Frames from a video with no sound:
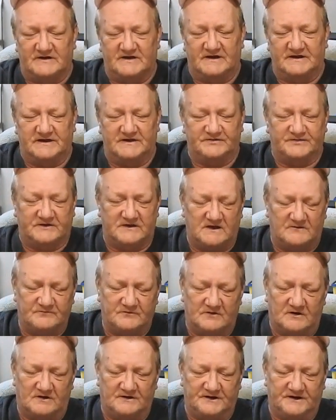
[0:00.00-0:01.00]
I got to get the
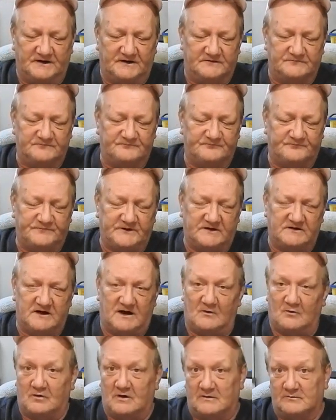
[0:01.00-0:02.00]
cover on it,
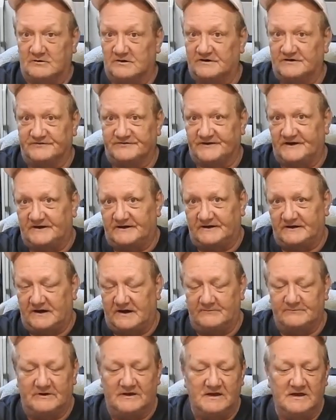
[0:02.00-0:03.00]
figure out where I'm going to set it
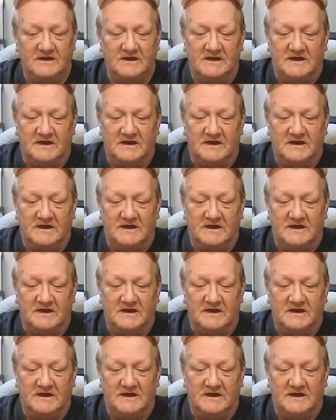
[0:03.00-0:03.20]
up.